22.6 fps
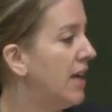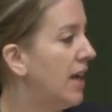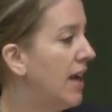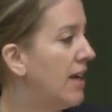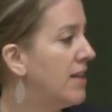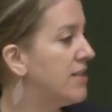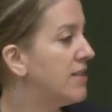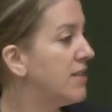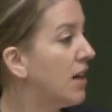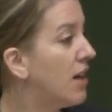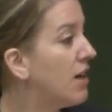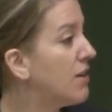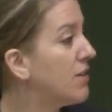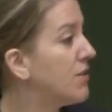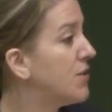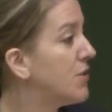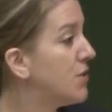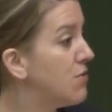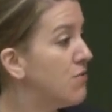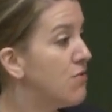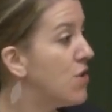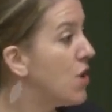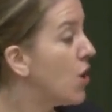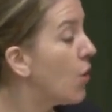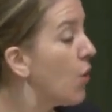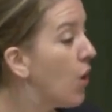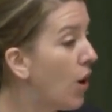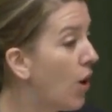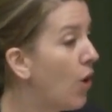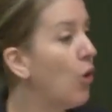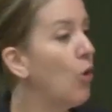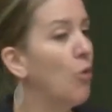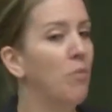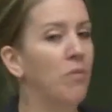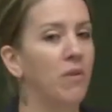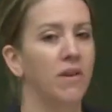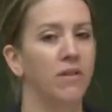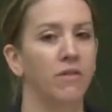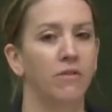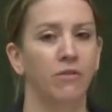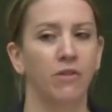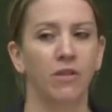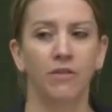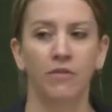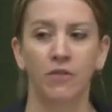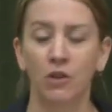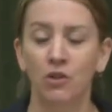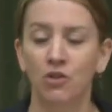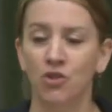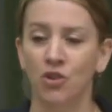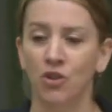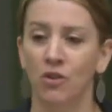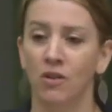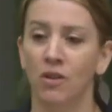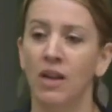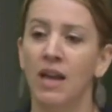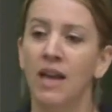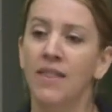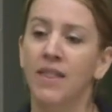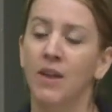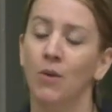and saw no hope for the future.